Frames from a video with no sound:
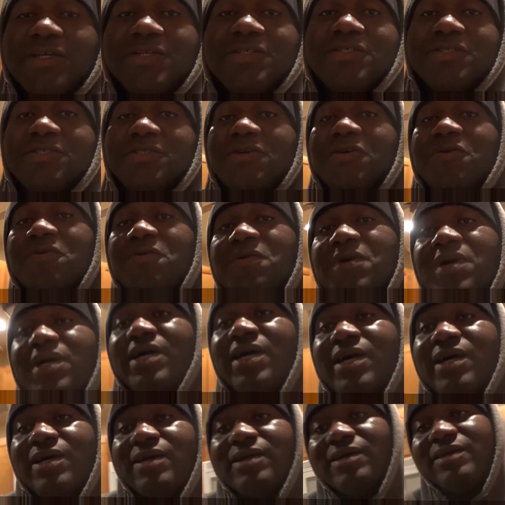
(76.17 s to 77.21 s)
So
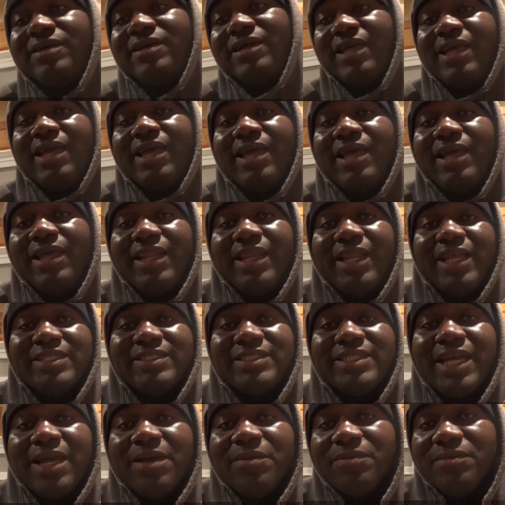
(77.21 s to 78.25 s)
uh,
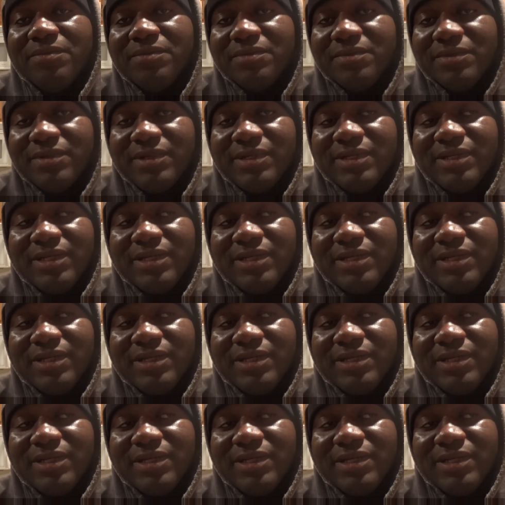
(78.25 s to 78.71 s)
next time